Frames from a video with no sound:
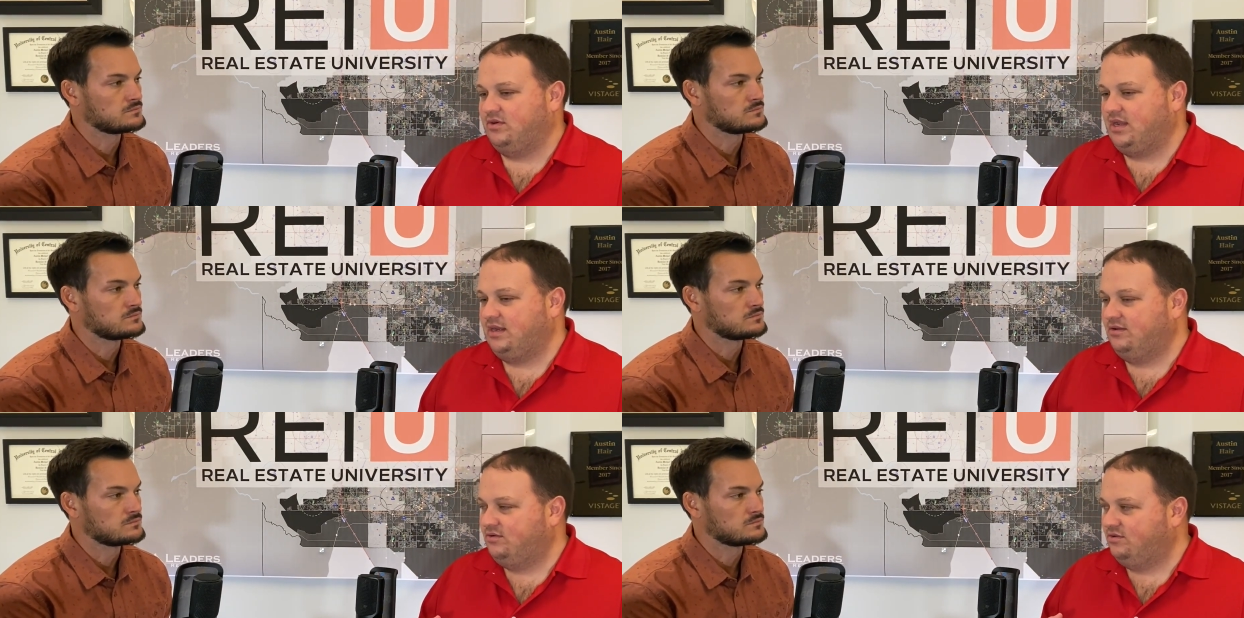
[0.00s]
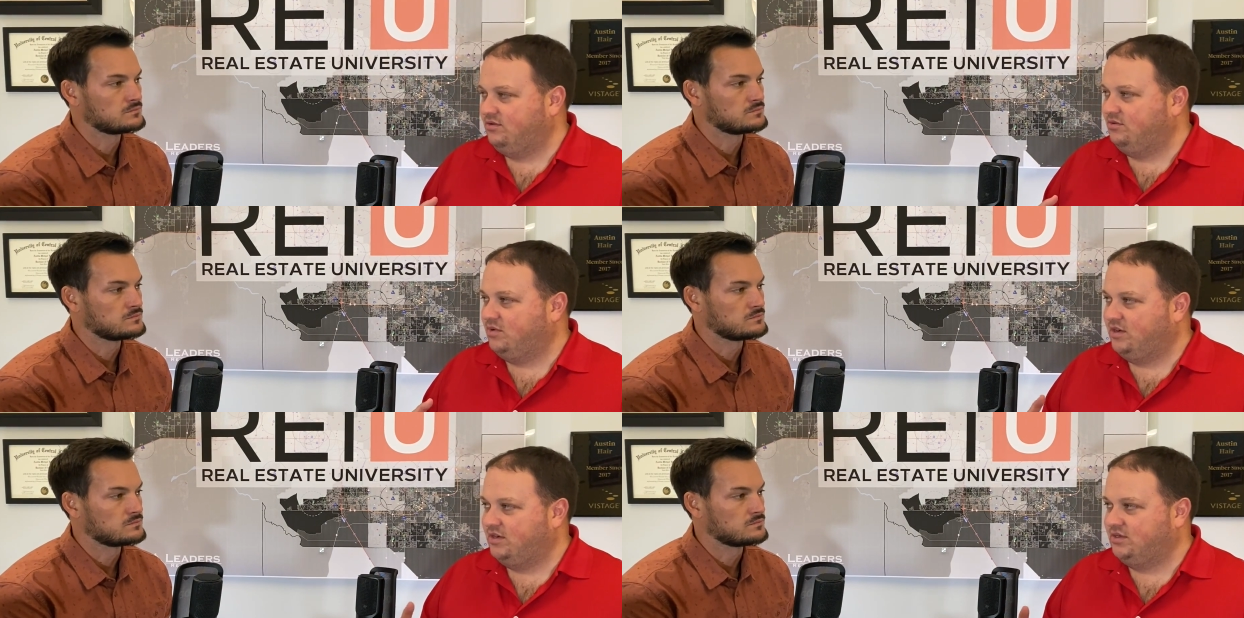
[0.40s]
Speaker 1: kind of doing
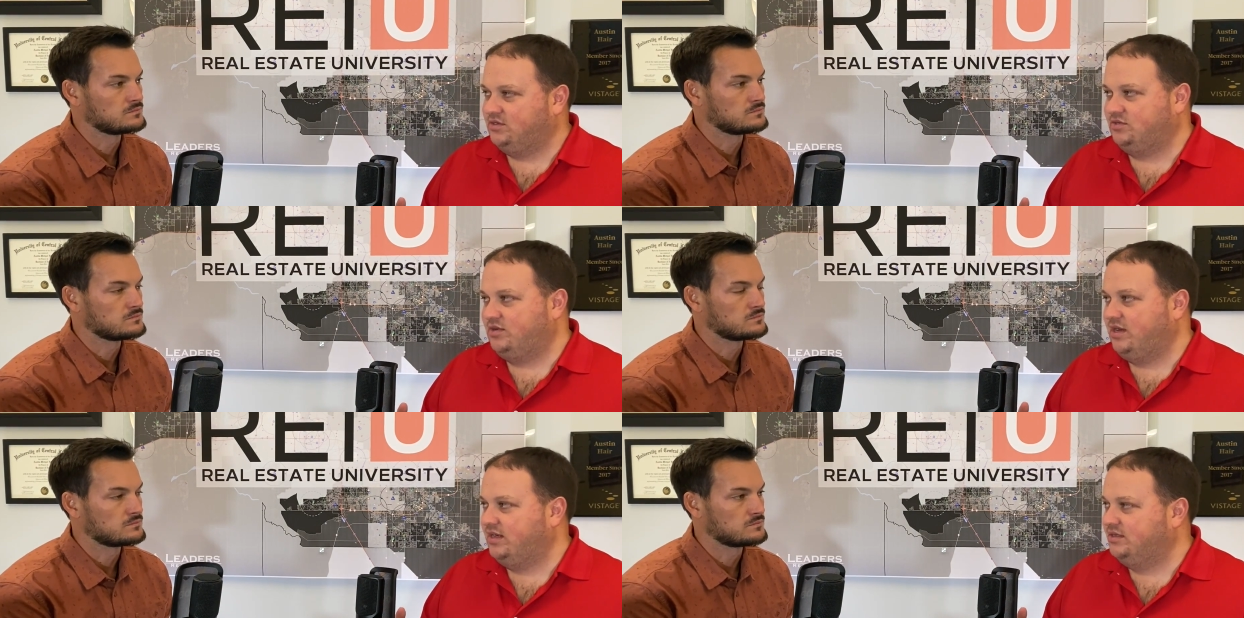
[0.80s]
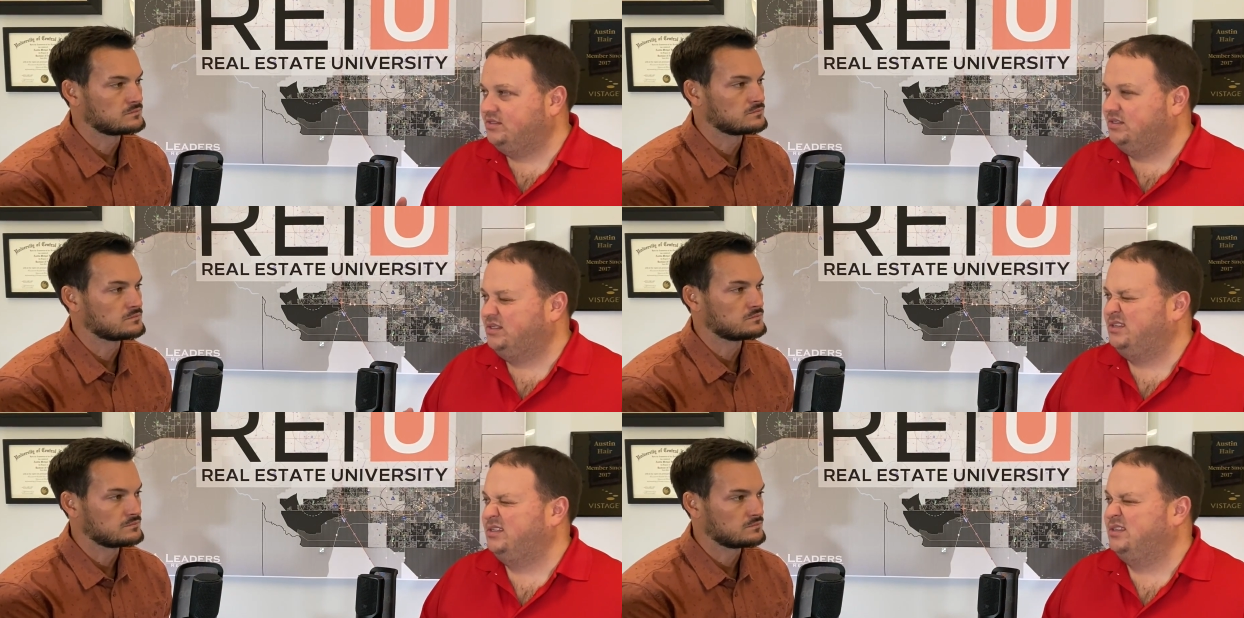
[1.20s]
a market
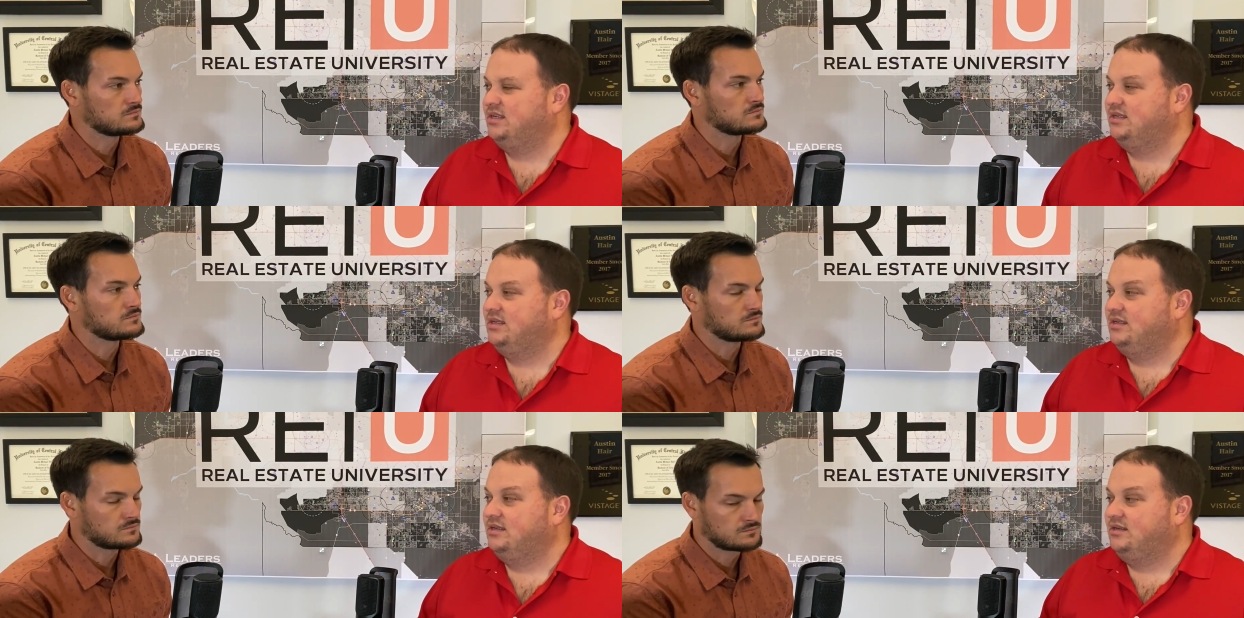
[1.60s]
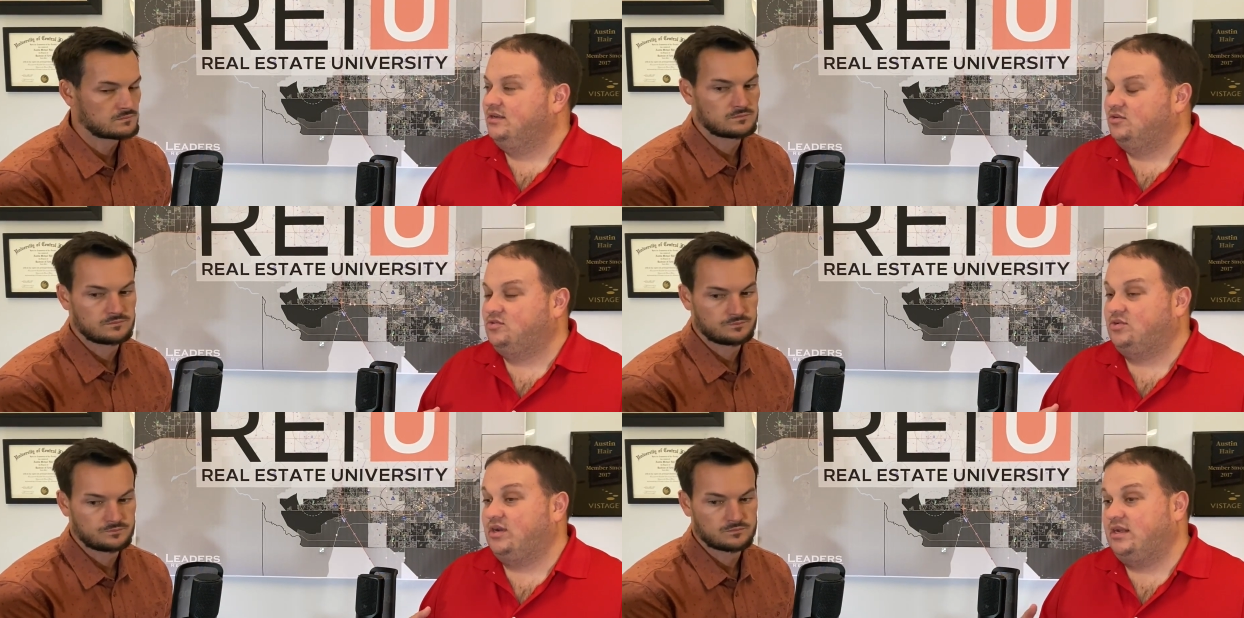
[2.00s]
strategy
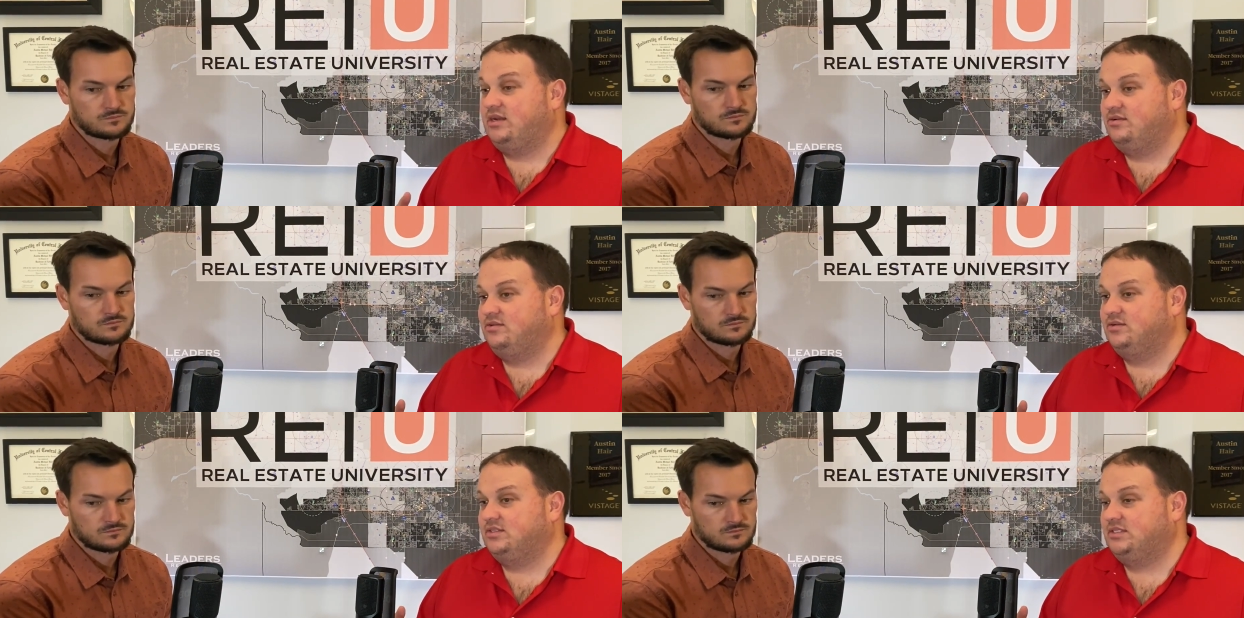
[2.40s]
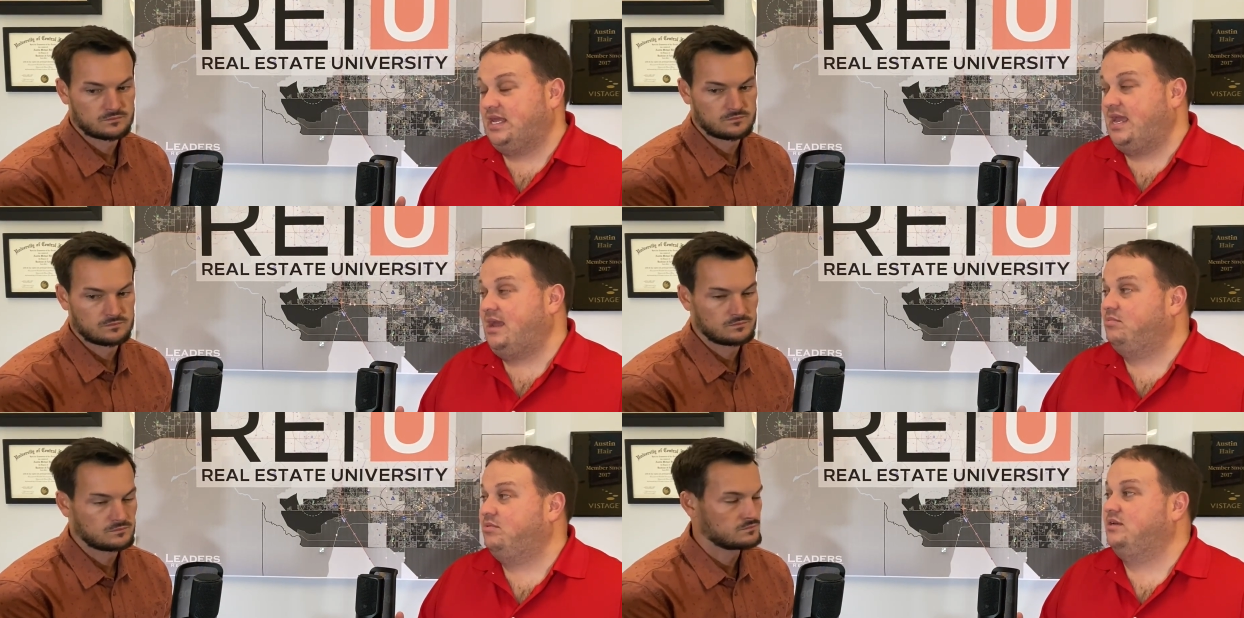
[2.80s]
you're trying to
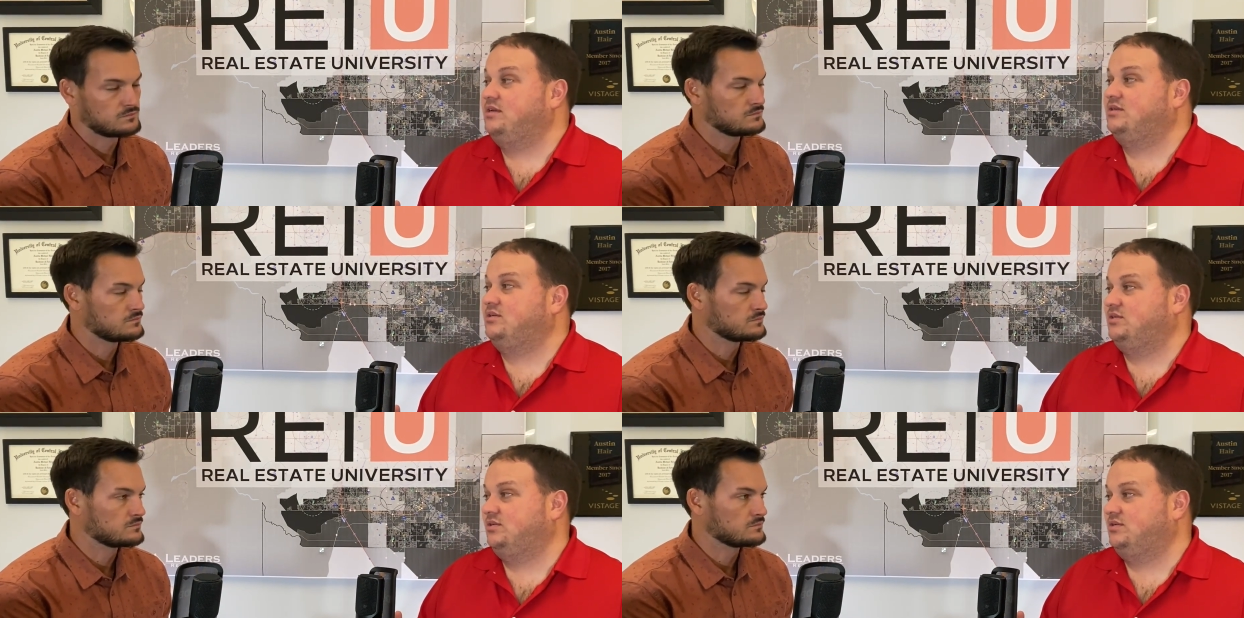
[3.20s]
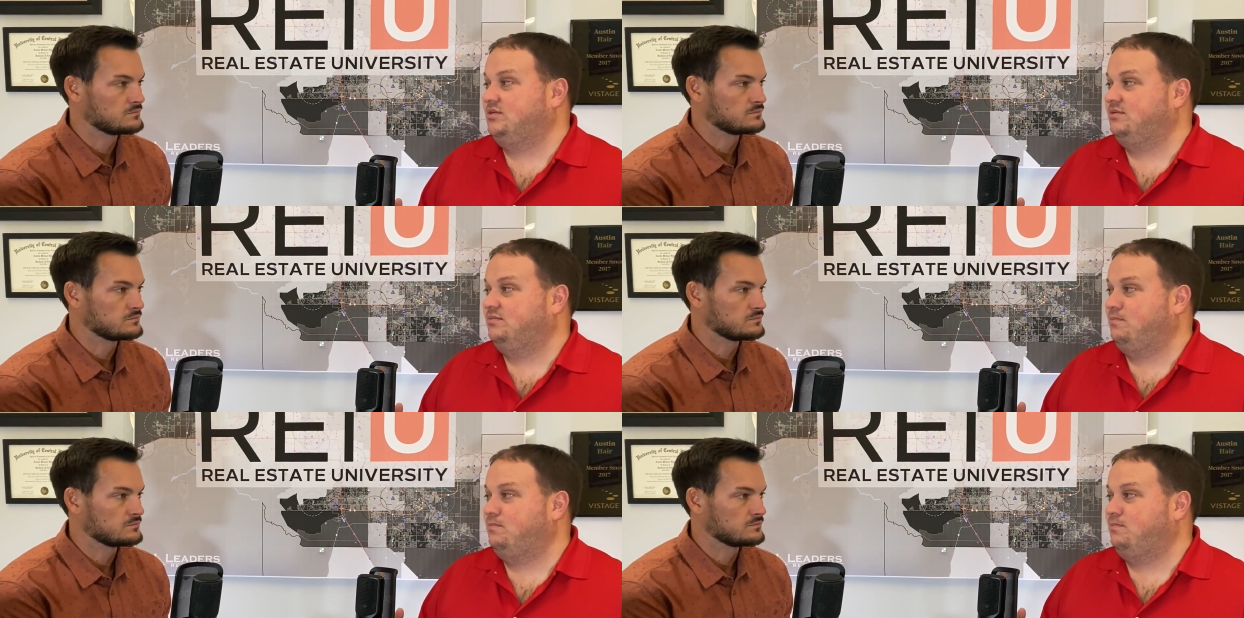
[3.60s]
establish